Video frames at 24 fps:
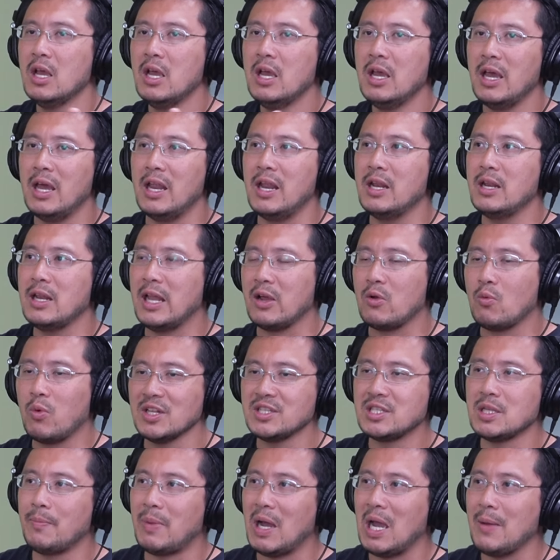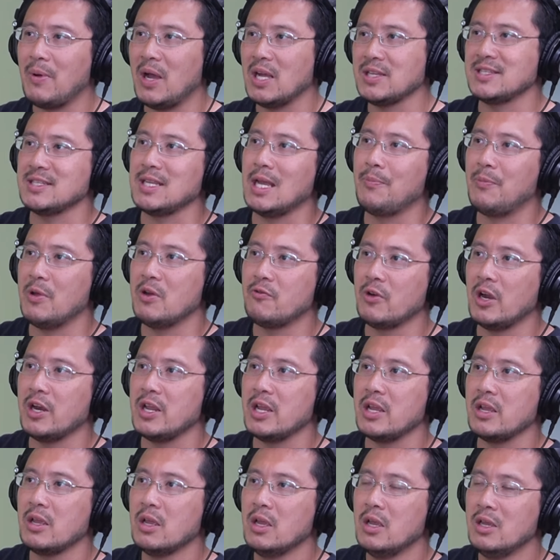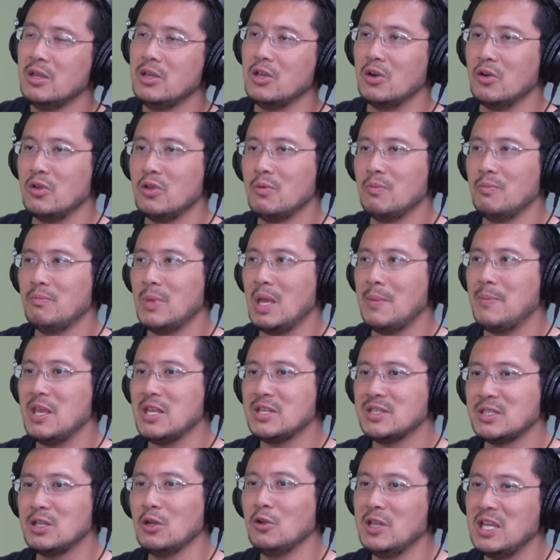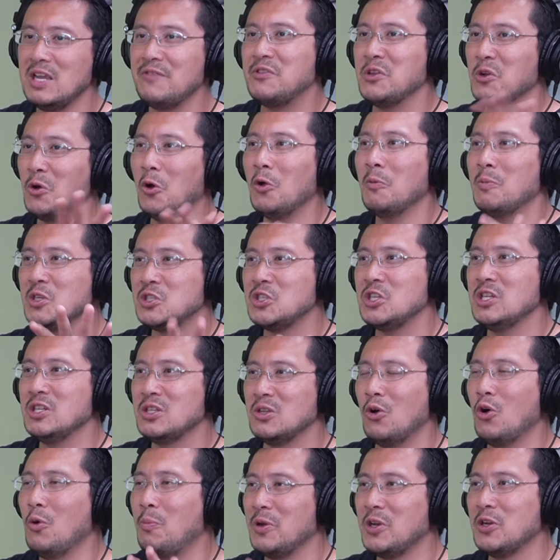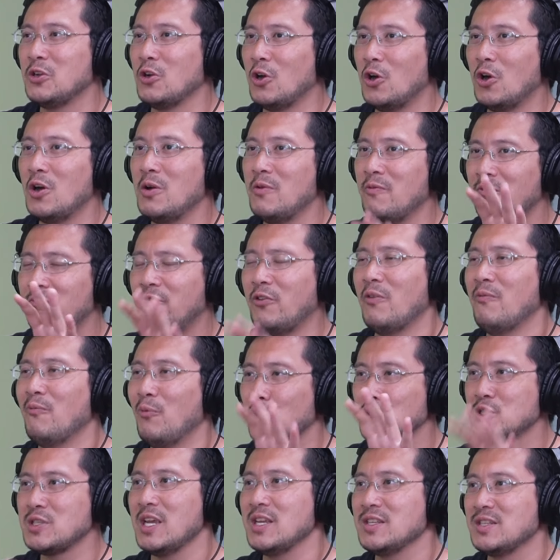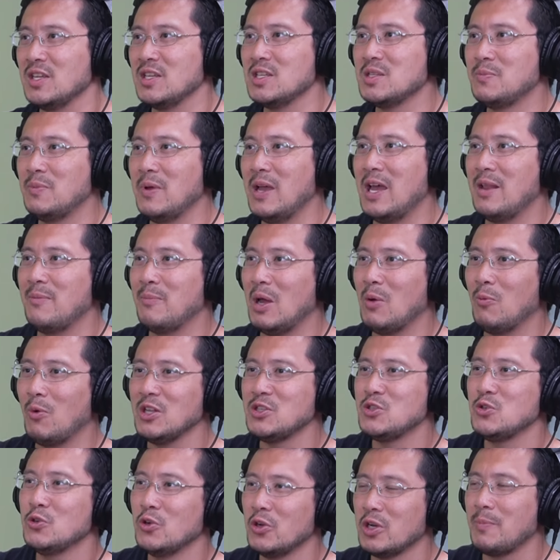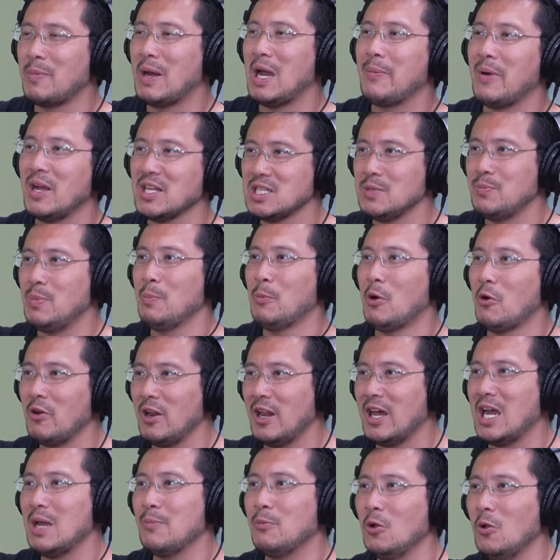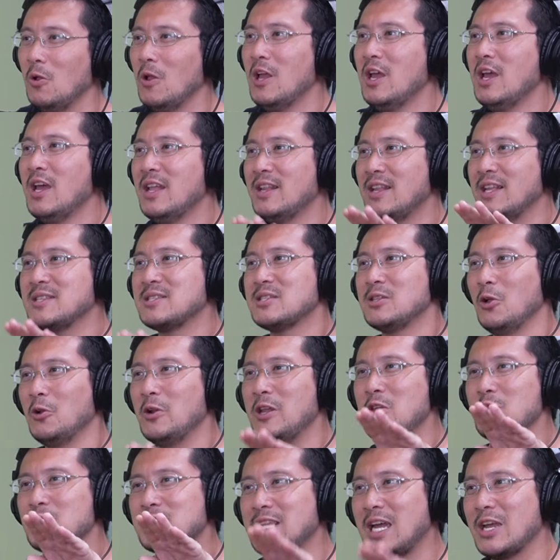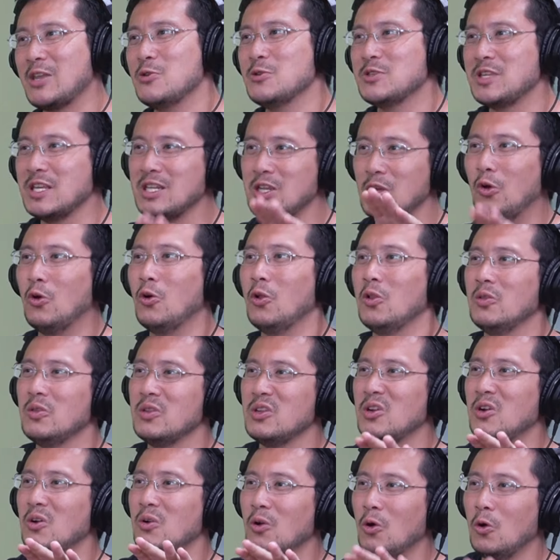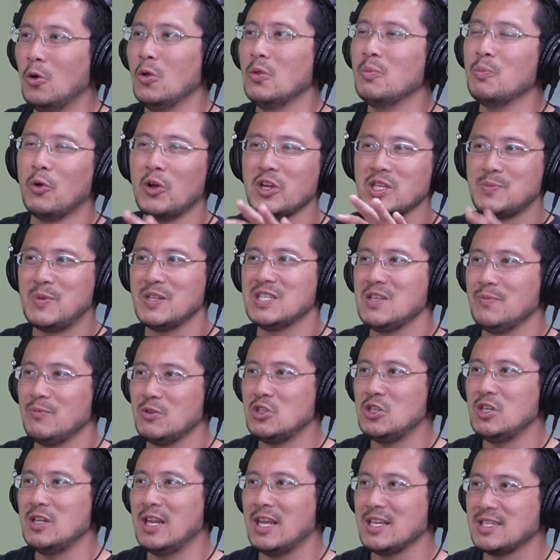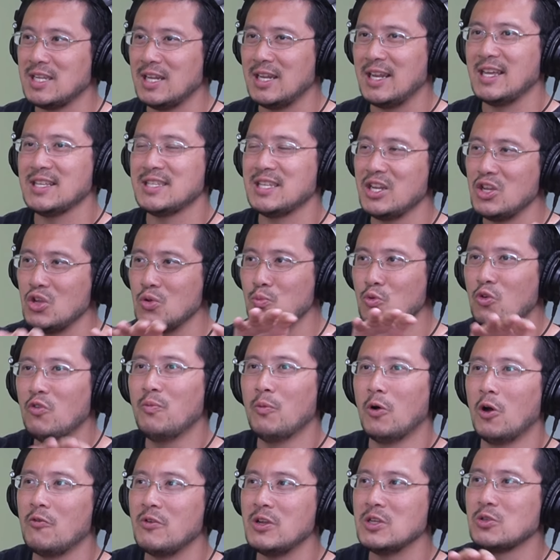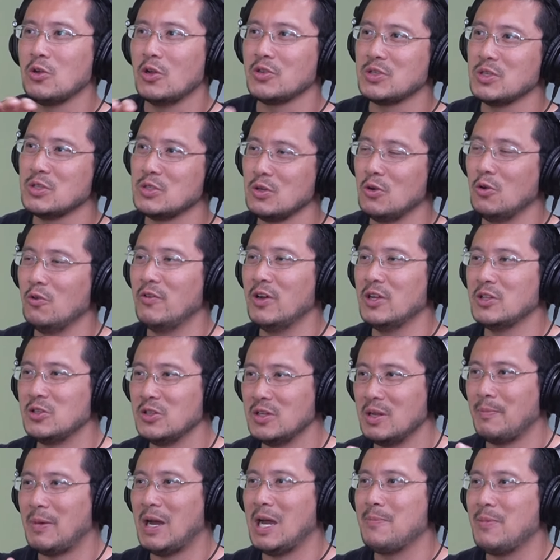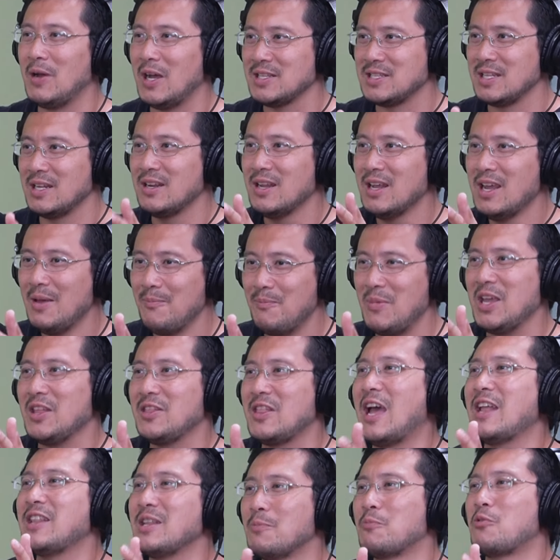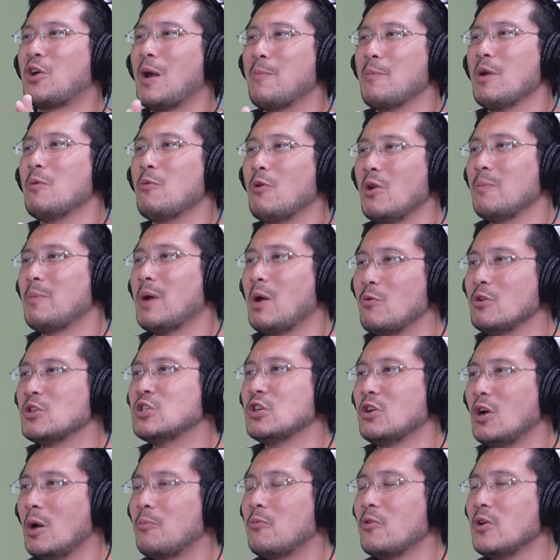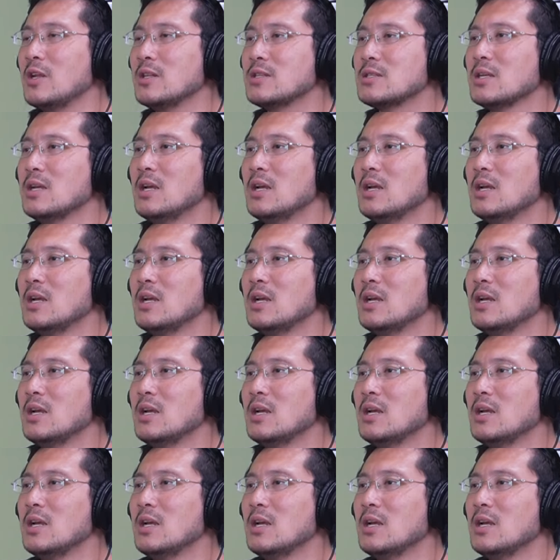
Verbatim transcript: And then like once the bypass is up and running, you know, you maybe still leave the old machine to open the door for most cases. And but once you know the bypass is a bit more reliable, then slowly you start using the old, you know, old, more expensive machine less and less, and you move more resources over to the bypass and make that the primary way by which it operates.